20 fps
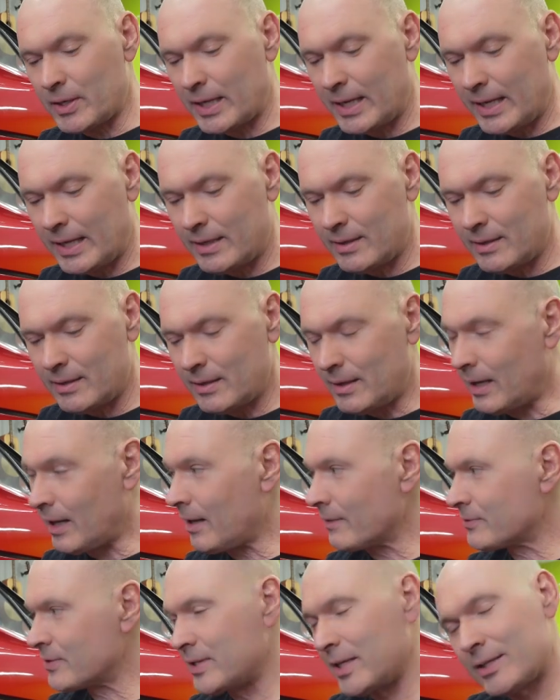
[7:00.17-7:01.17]
again.
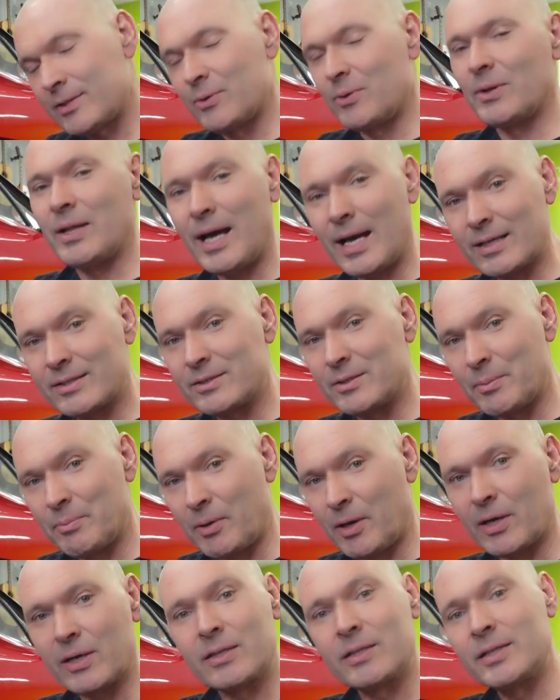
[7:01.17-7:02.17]
I'll have to take the whole axle
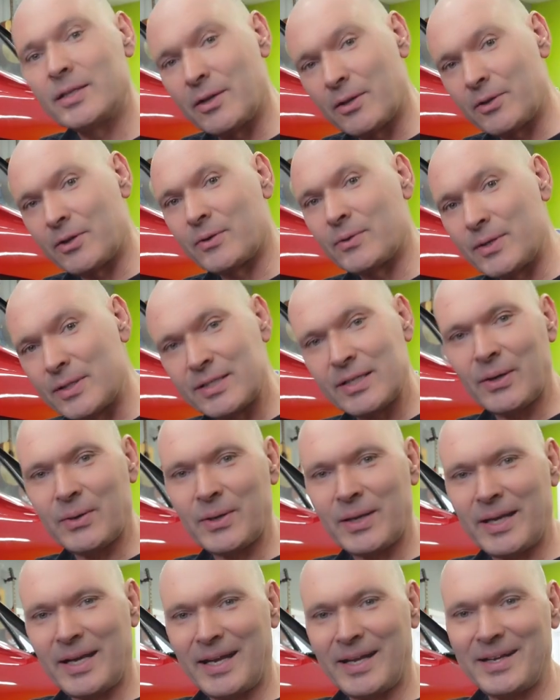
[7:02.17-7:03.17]
apart, clean all the grease out
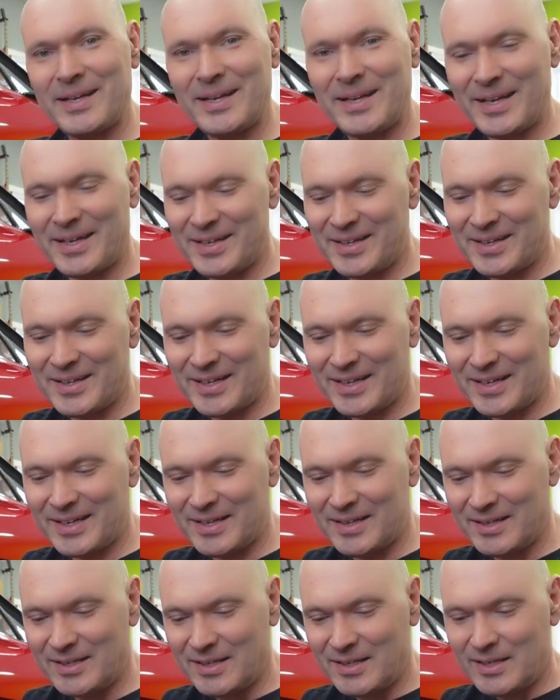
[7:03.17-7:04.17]
again,
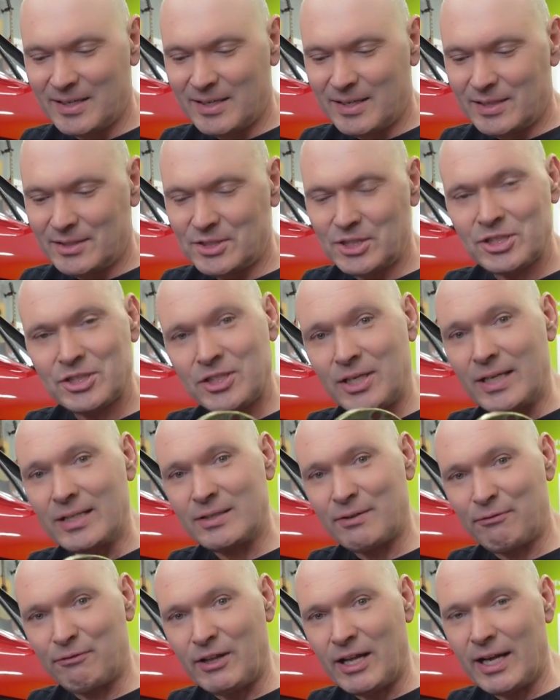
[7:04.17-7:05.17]
and just change
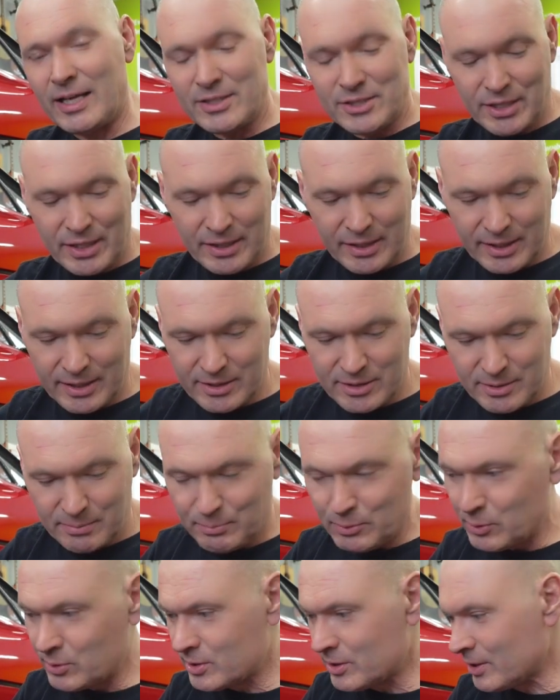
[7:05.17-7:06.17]
the flange, I think, because the
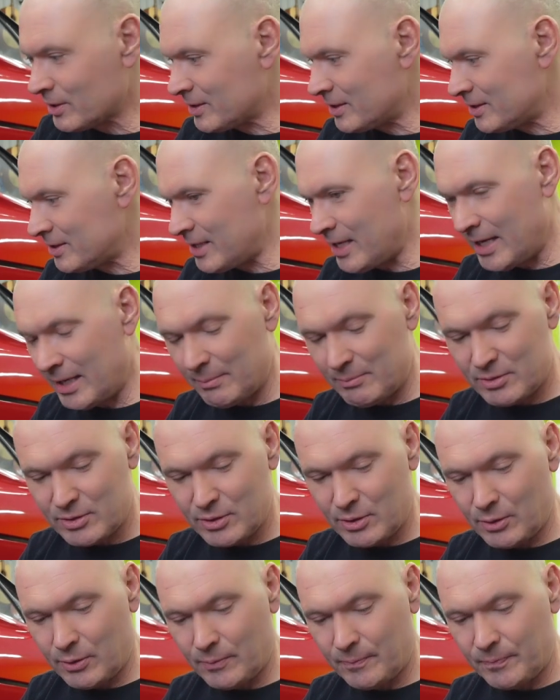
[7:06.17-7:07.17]
boots look the same.
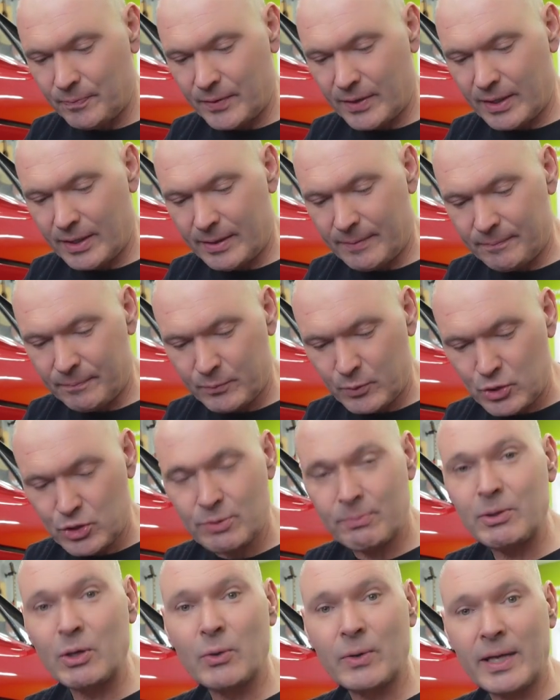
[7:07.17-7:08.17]
So we
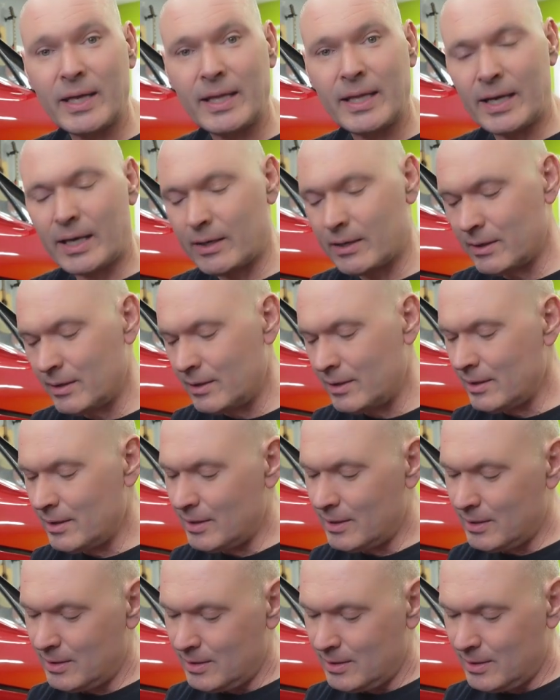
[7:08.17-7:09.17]
should be okay there.
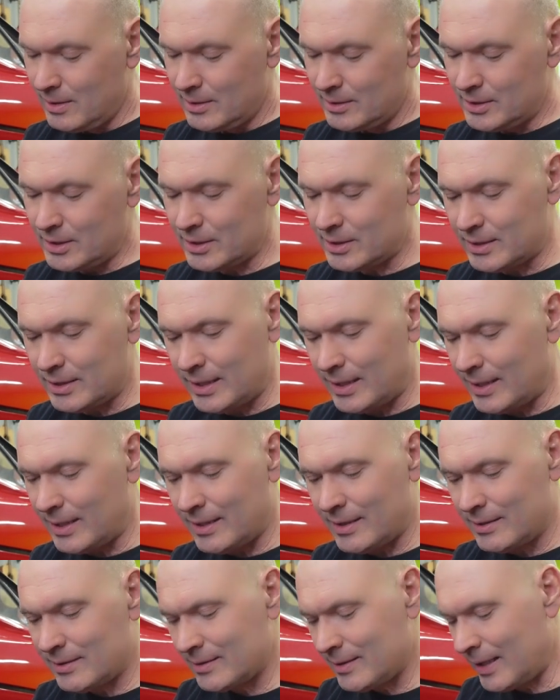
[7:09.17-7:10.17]
Just
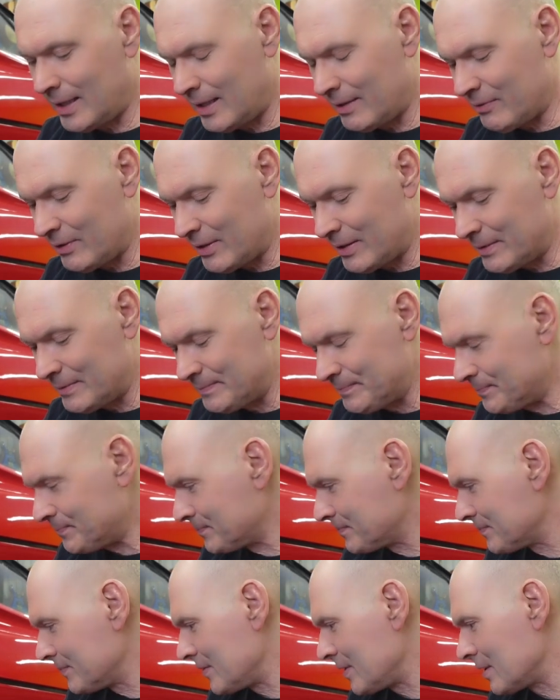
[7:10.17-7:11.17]
kind of a
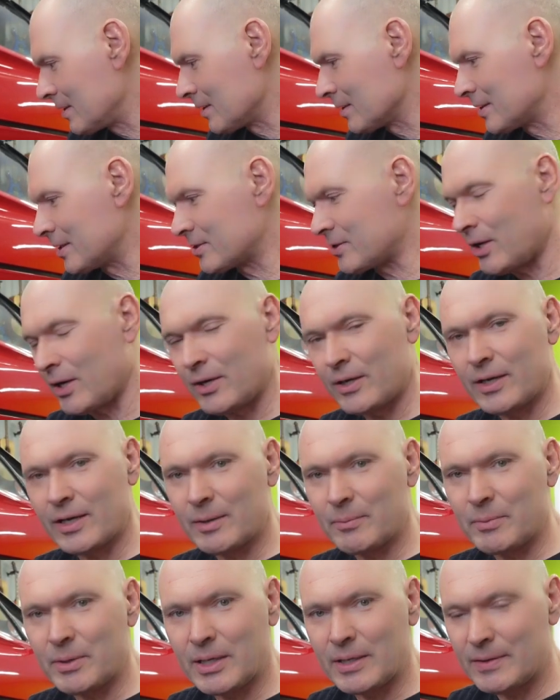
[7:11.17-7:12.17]
little
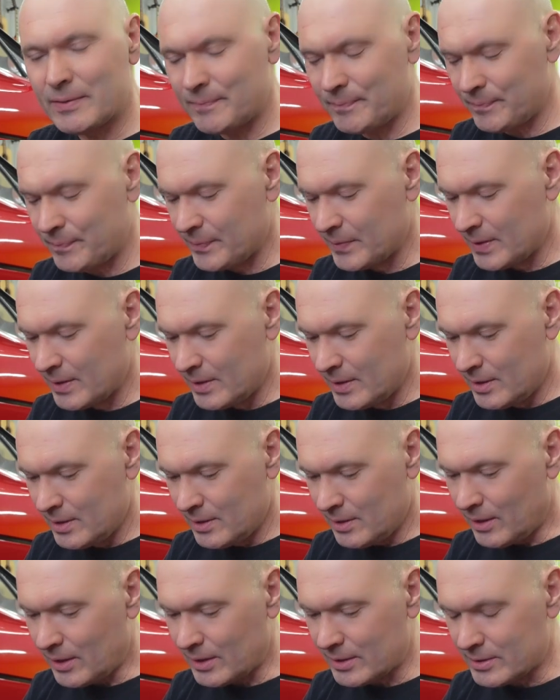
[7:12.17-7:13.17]
disheartening, but
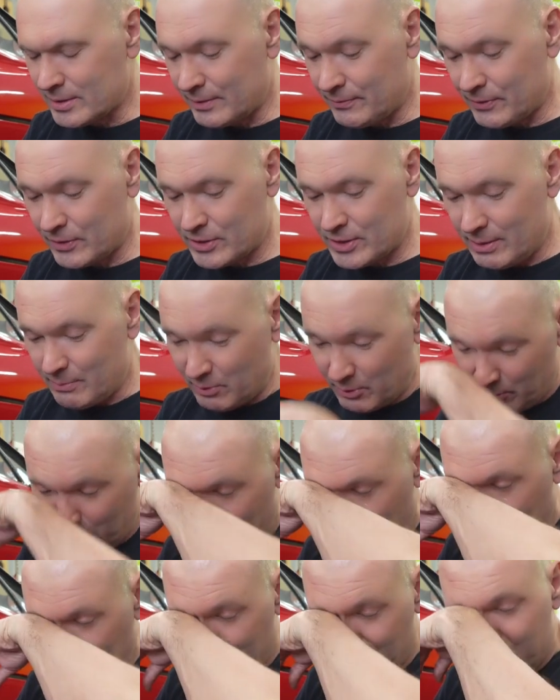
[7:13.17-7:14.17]
honestly, for someone with
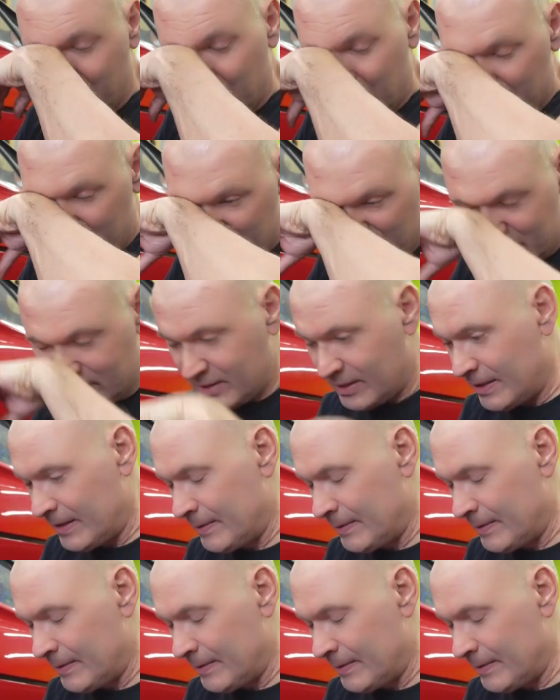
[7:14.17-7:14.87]
my experience,